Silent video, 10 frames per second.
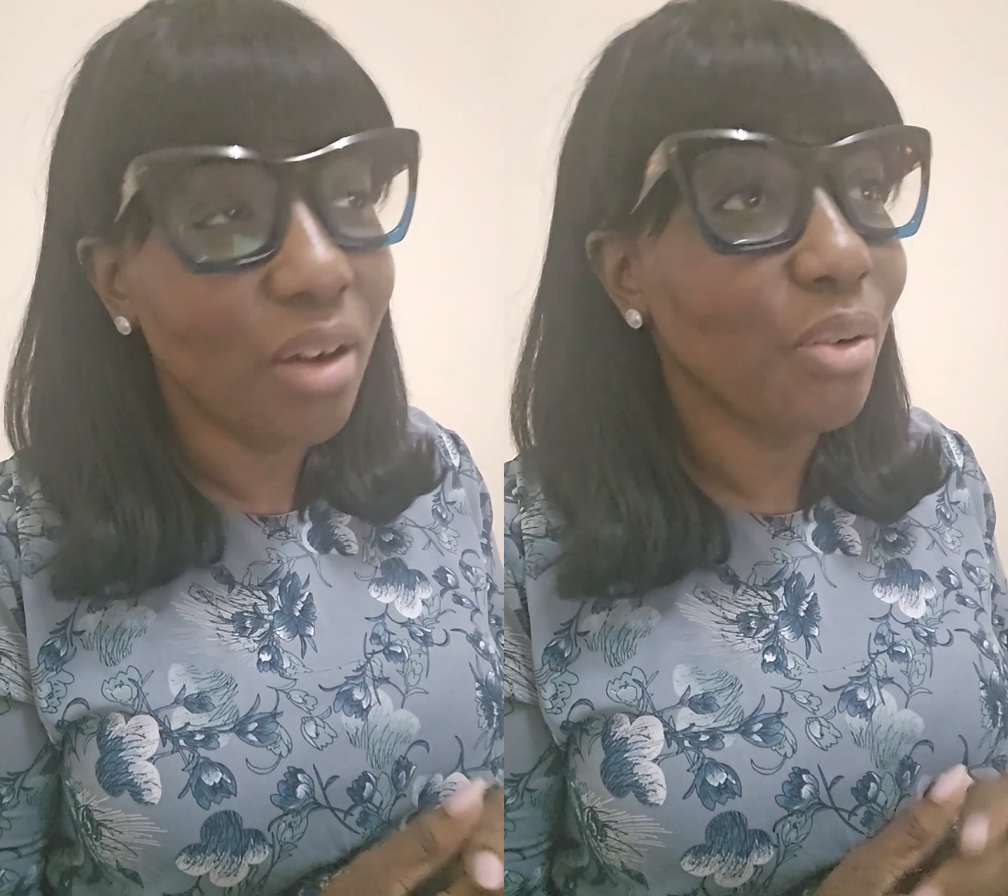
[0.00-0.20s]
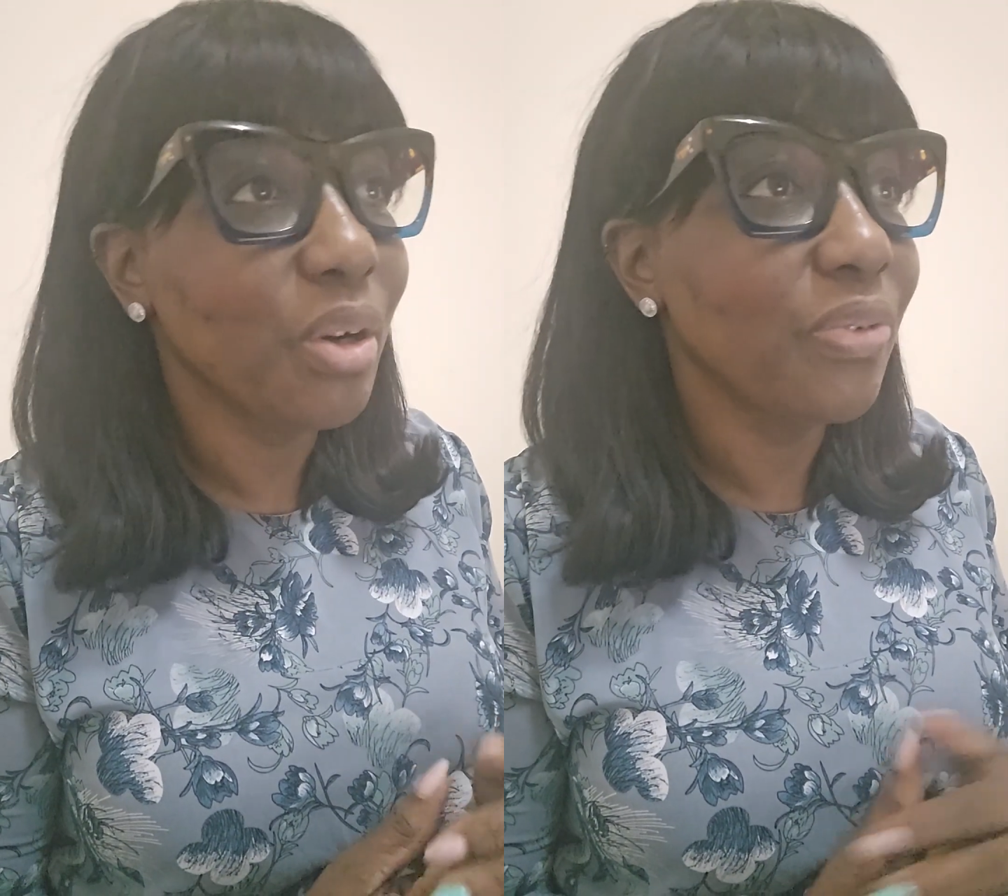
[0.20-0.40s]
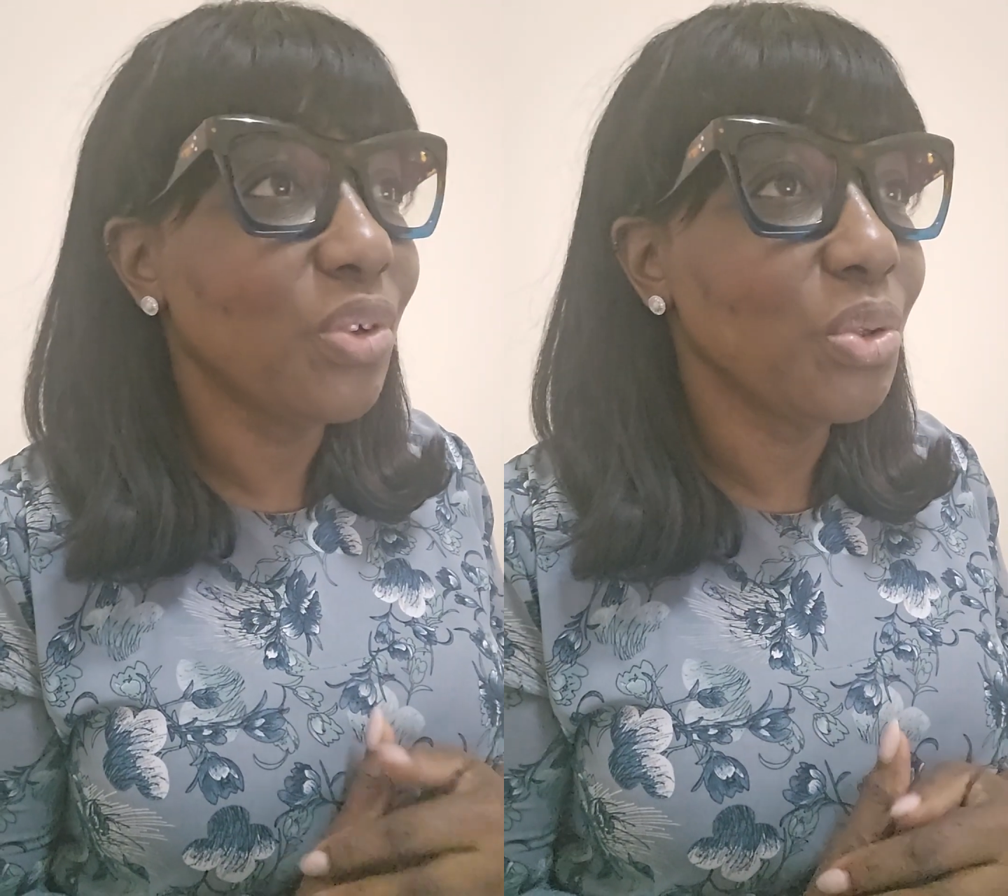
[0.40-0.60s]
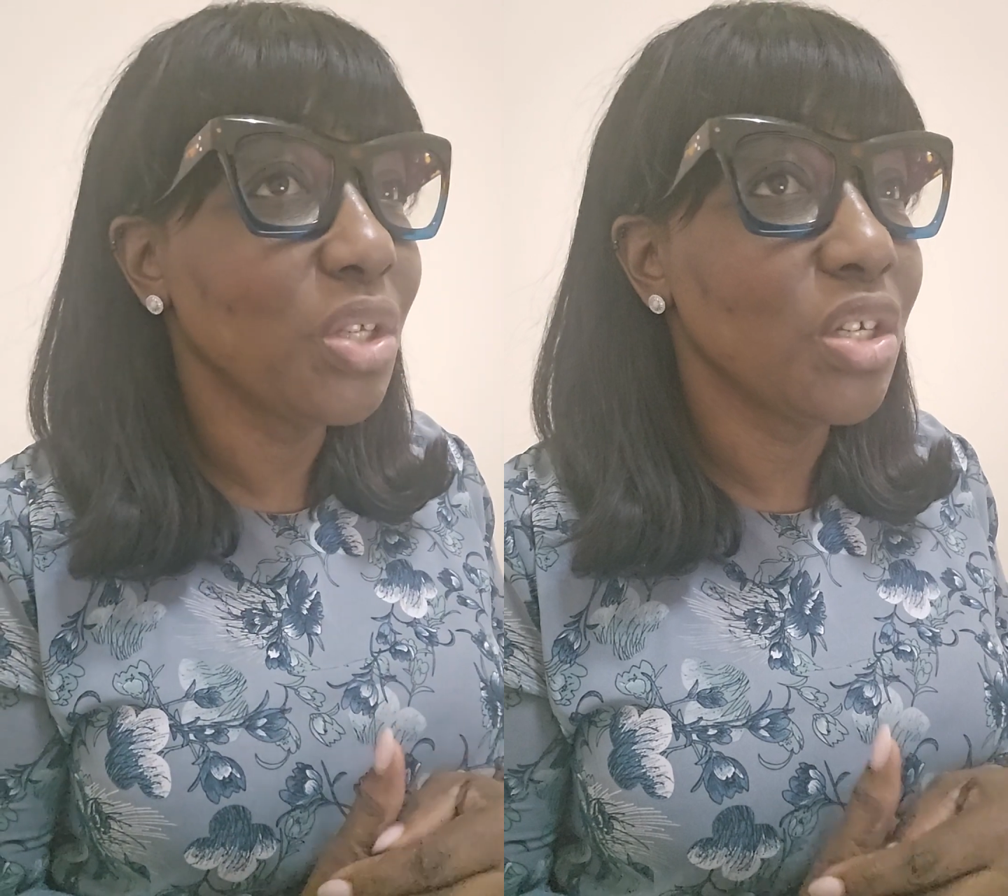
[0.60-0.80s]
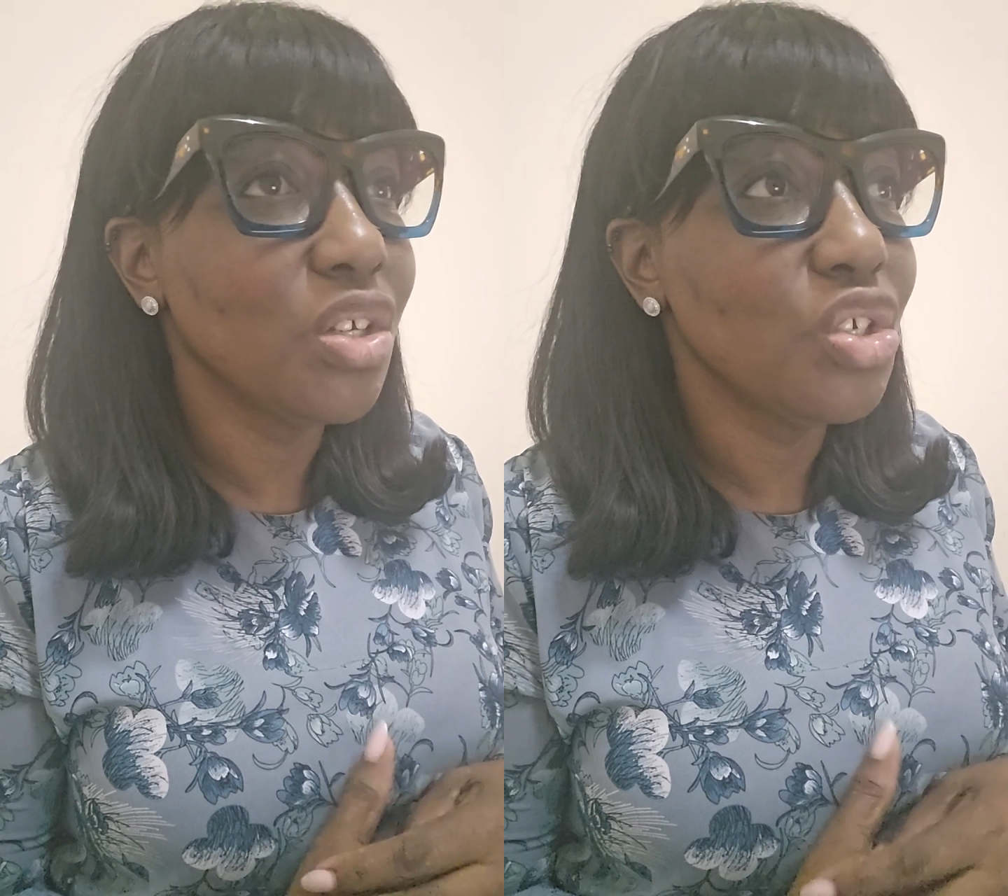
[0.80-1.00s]
Or if you
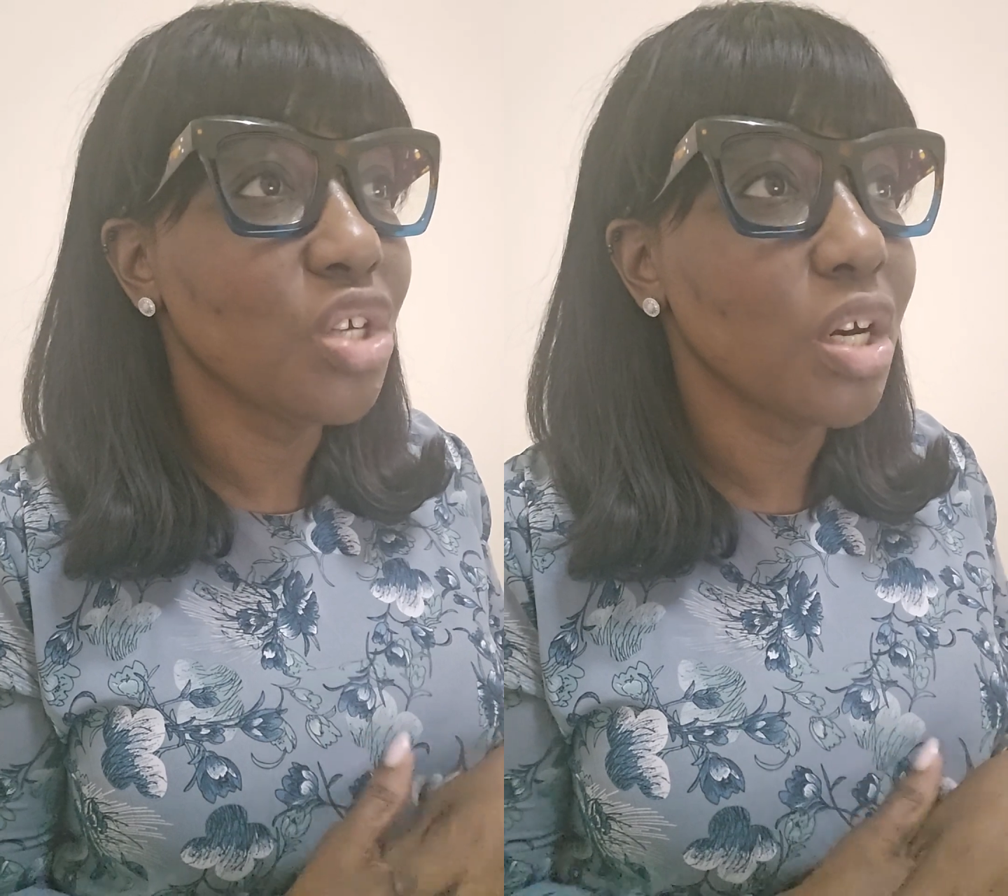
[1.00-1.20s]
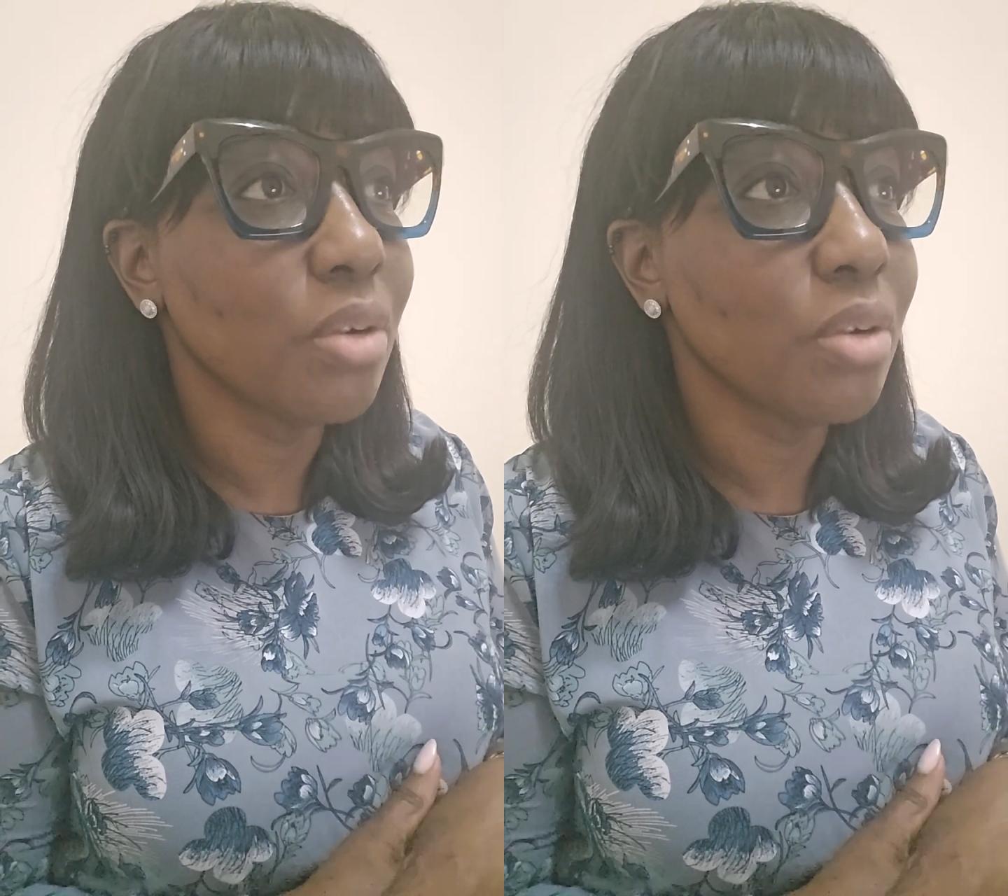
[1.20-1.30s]
teach